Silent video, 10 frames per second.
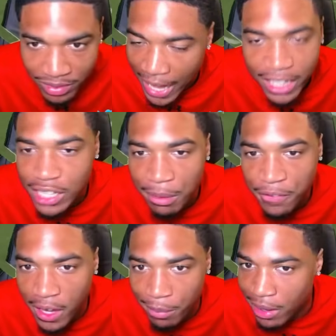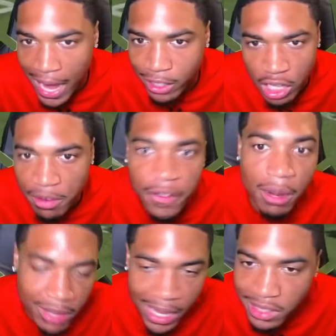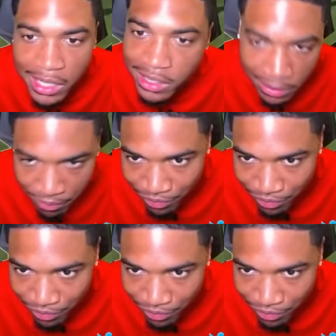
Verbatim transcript: Now ain't trying to be funny, bro. Now ain't trying to be funny. I'm dead serious.